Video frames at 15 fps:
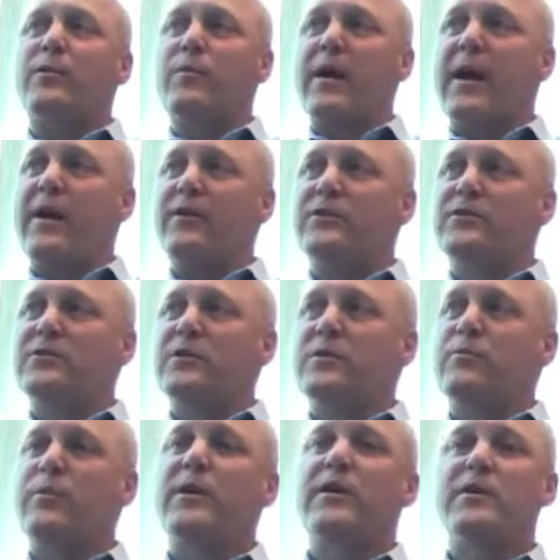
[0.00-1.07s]
mayors
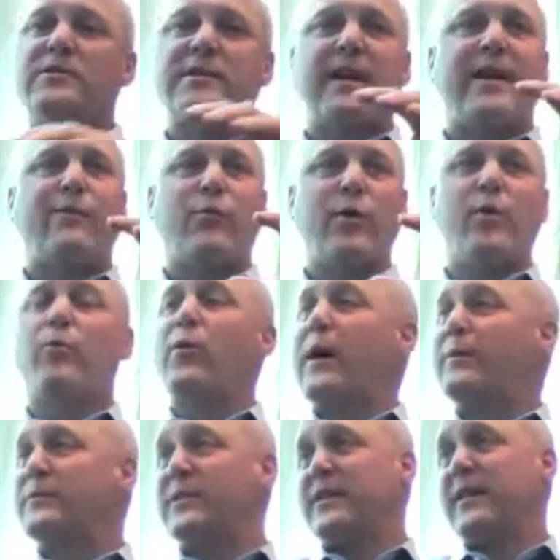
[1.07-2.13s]
because they have real
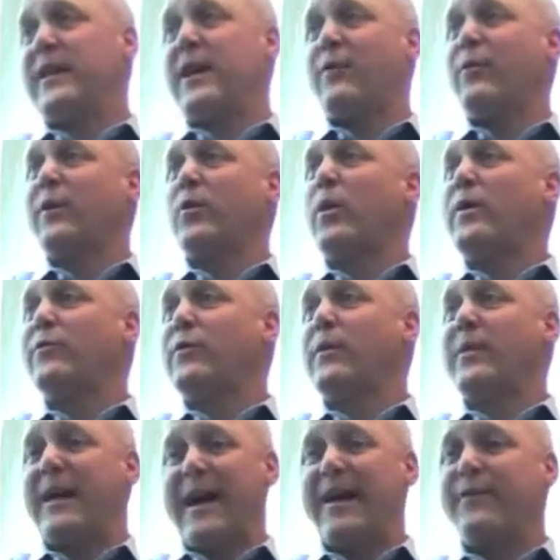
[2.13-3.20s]
problems that they can't run away from.
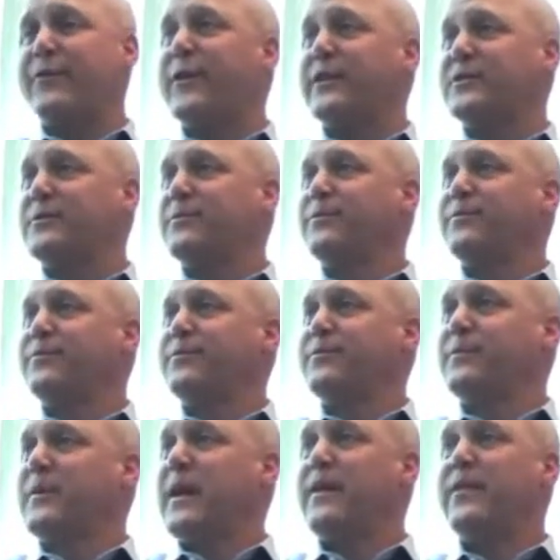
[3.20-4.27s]
They got to fix them.
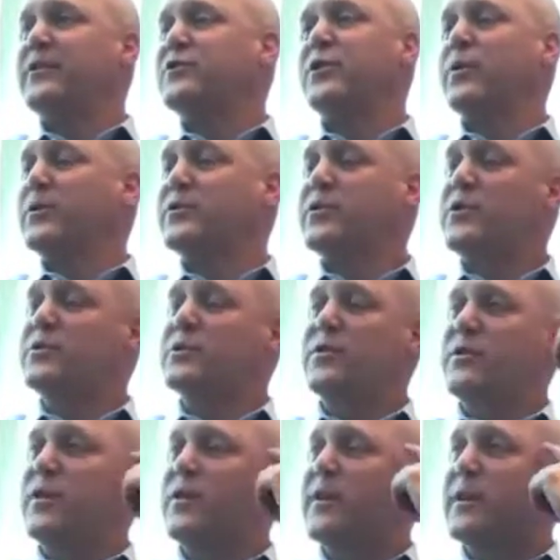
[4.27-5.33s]
And there's no excuse
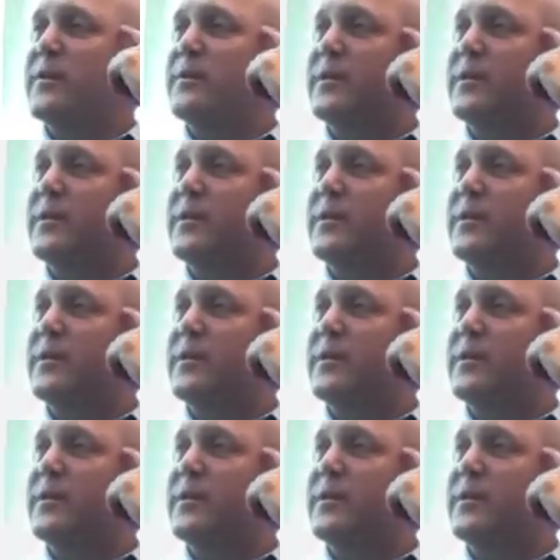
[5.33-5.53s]
if you don't get them